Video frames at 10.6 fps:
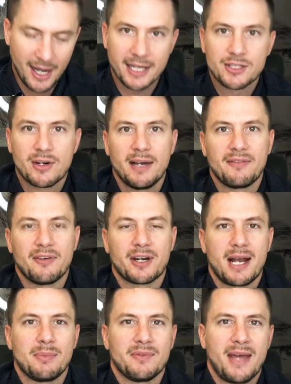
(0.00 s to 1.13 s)
I tried for a
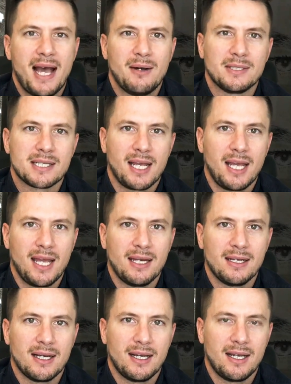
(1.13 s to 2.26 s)
couple of hours
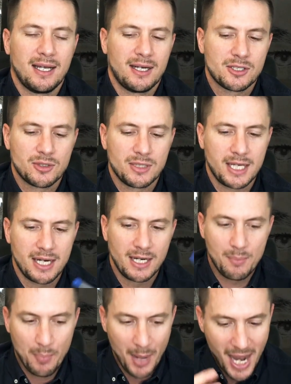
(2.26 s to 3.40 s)
and I just couldn't get it
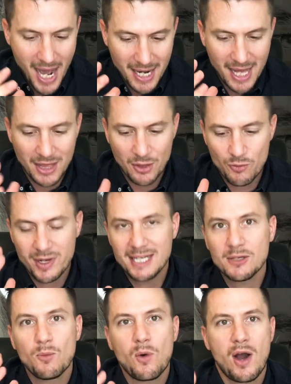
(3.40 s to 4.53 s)
done. But the
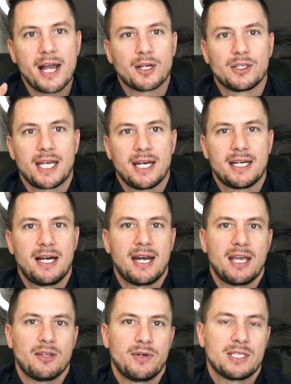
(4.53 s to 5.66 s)
reason why I couldn't get it done
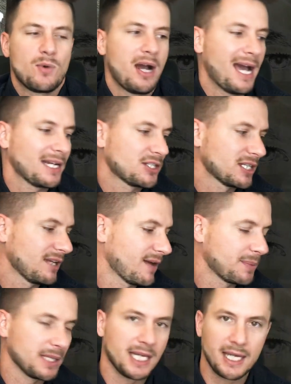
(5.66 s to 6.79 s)
and the reason why I had to just give
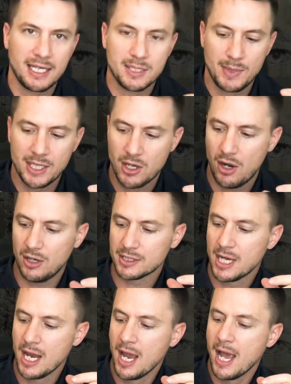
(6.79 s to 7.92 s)
up in the end is
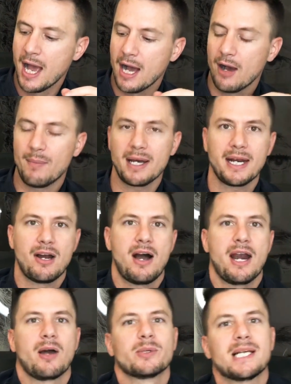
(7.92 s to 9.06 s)
because Monday
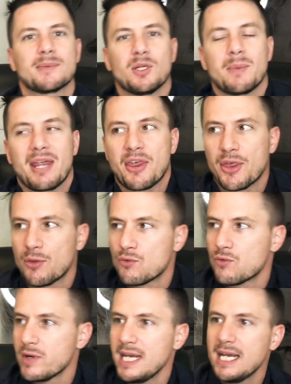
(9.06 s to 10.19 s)
night I was up till about
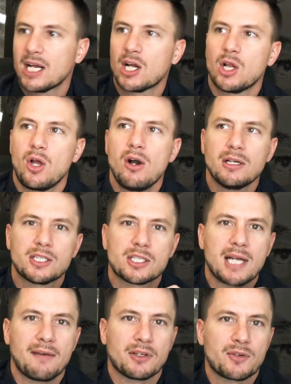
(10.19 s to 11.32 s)
3 o'clock, just
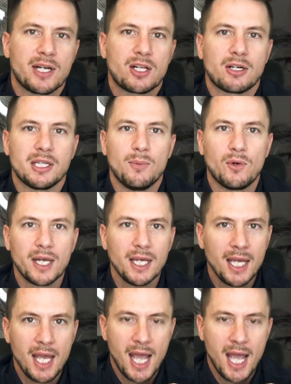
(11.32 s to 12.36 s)
after 3 o'clock in the morning,